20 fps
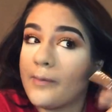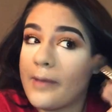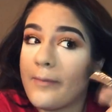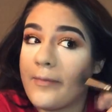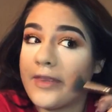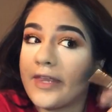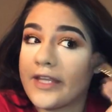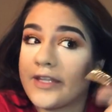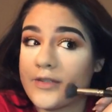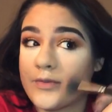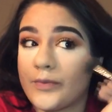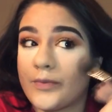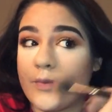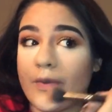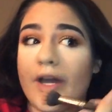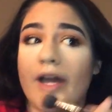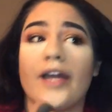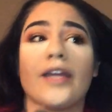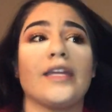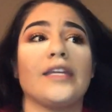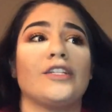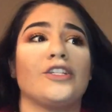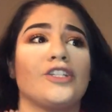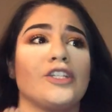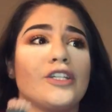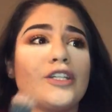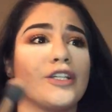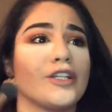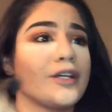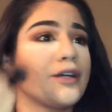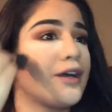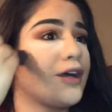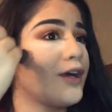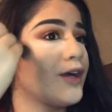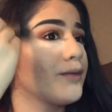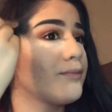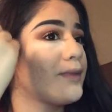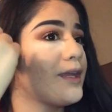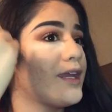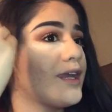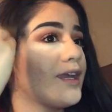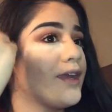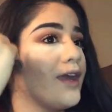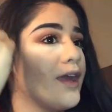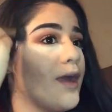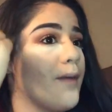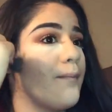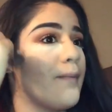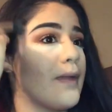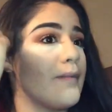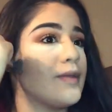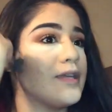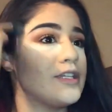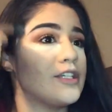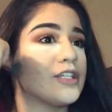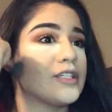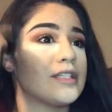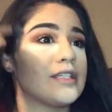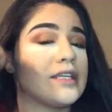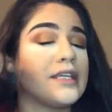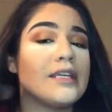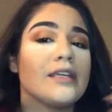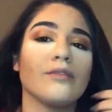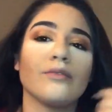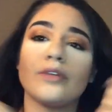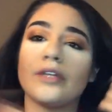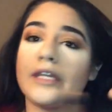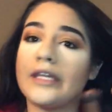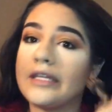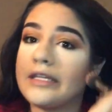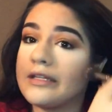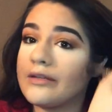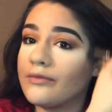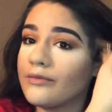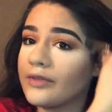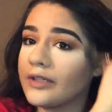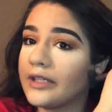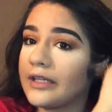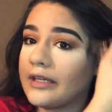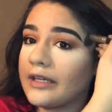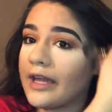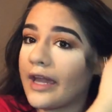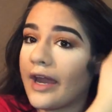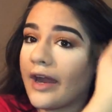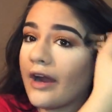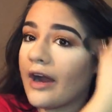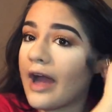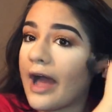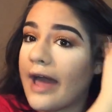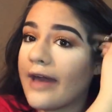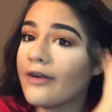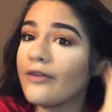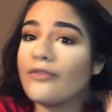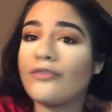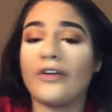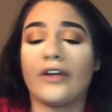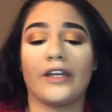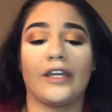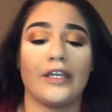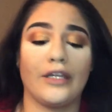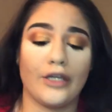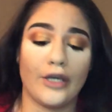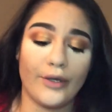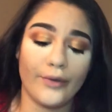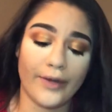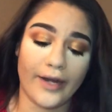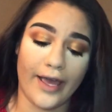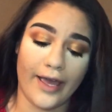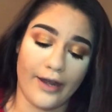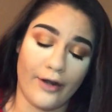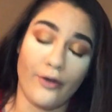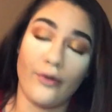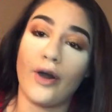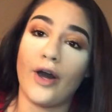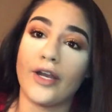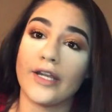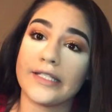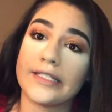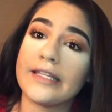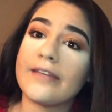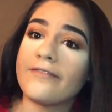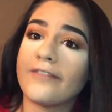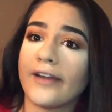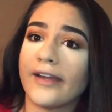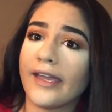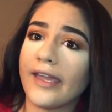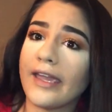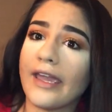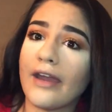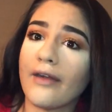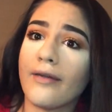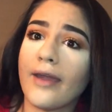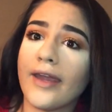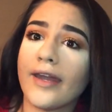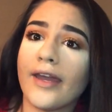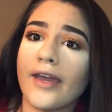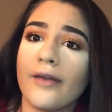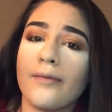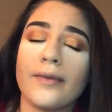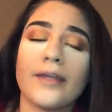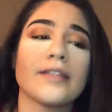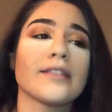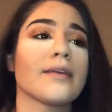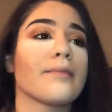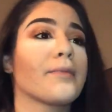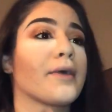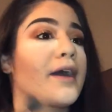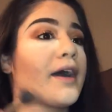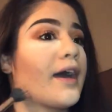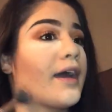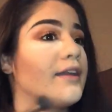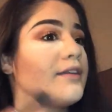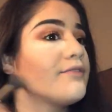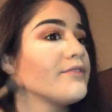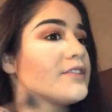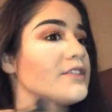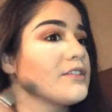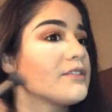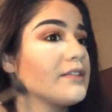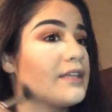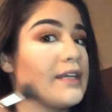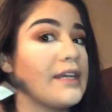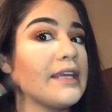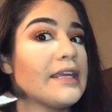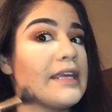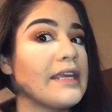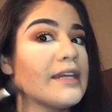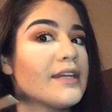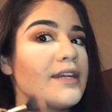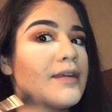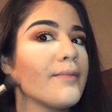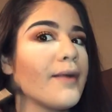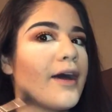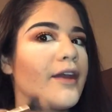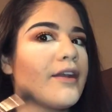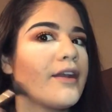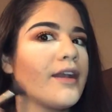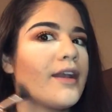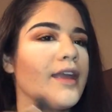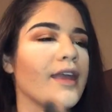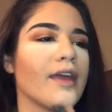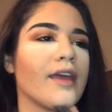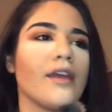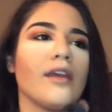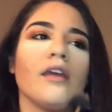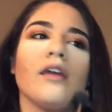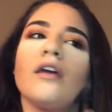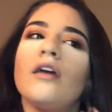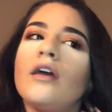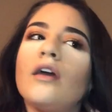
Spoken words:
Maybe that's why he cheated on me. Maybe just, he didn't really care. I don't fucking know, and I don't honestly fucking care right now because I'm kind of getting heated about it again.